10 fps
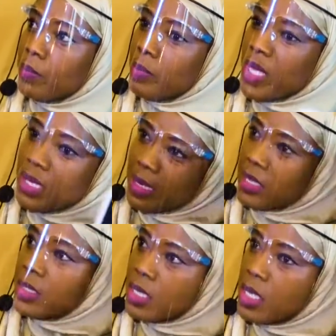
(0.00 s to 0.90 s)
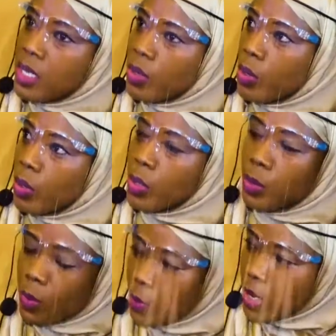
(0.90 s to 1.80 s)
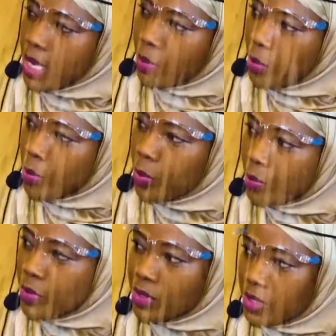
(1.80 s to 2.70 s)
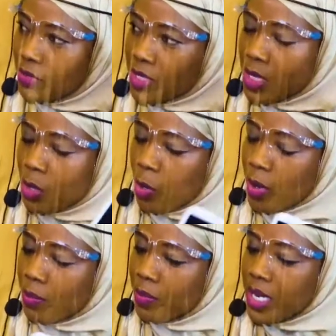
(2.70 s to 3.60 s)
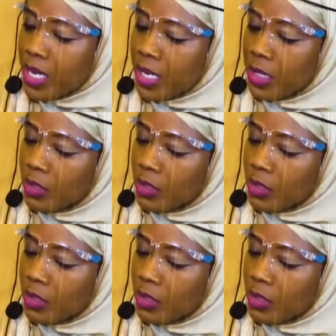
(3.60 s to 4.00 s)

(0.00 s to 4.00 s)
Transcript: being that CEO, you know, the way people perceive CEO, but being